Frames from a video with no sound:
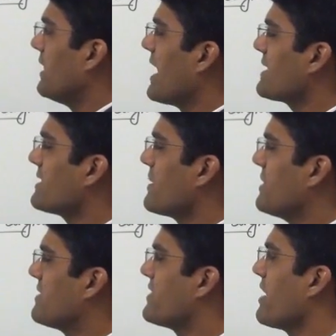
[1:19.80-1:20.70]
Last step
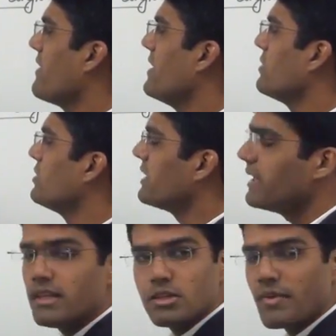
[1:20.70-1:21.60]
is 7 into
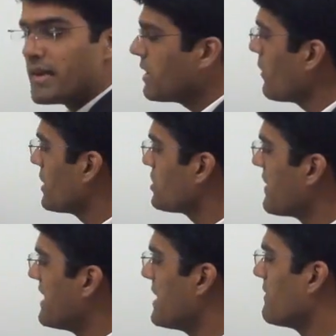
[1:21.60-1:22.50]
3, 21,
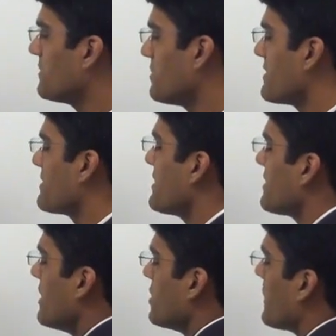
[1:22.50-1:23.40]
21 plus
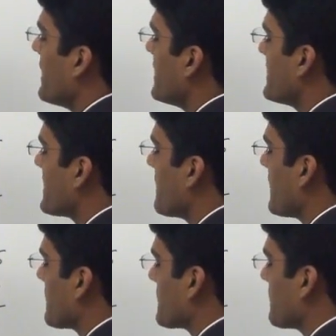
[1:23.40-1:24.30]
6,
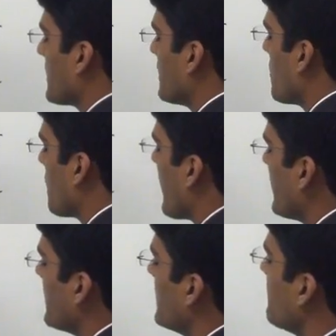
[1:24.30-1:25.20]
27. Now
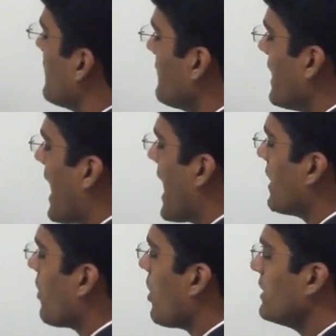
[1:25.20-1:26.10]
finally, when we
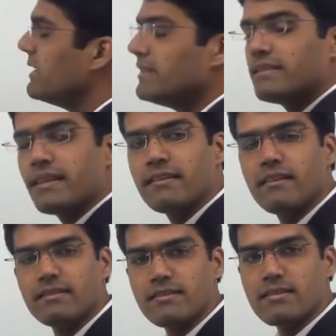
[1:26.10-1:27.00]
add all these three
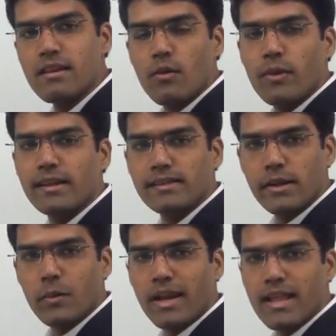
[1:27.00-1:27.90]
results, we get the
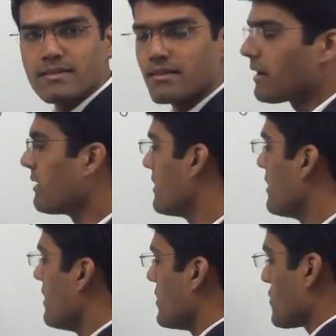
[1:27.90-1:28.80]
required answer.
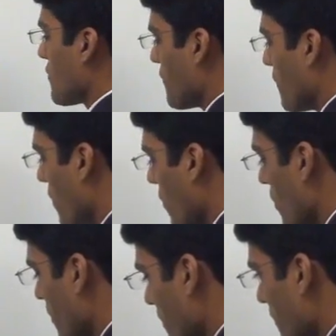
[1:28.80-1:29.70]
So
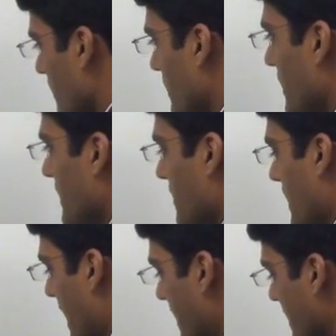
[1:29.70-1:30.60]
4
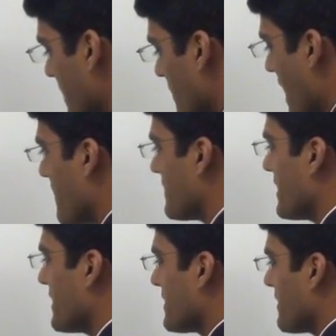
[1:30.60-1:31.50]
and here we have
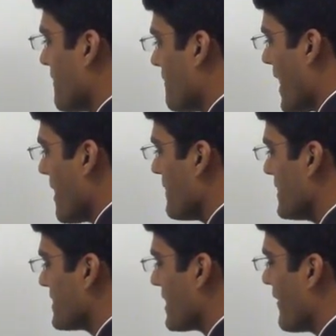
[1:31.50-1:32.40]
6, 5
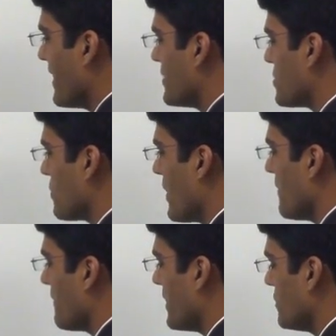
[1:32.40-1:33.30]
and 7 is
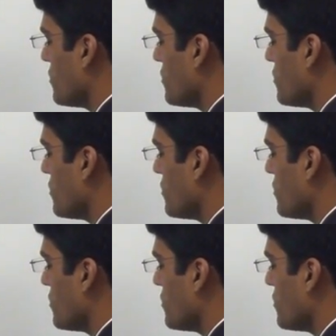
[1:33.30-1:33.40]
12 and